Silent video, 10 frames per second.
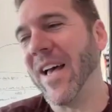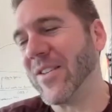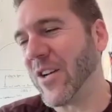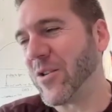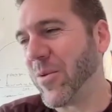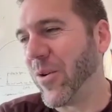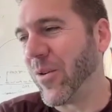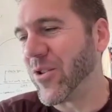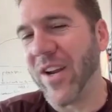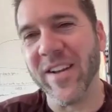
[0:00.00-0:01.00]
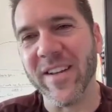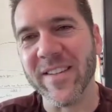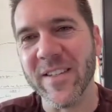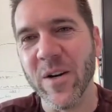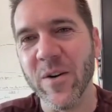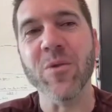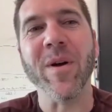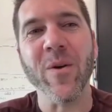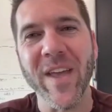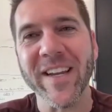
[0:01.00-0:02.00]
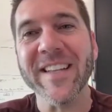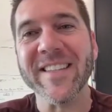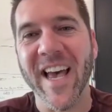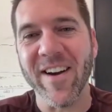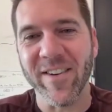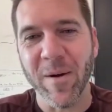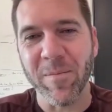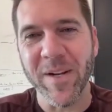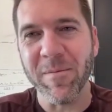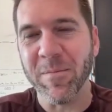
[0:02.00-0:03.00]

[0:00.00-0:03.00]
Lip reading: was entrepreneurial, trying to do my own thing inside of a company.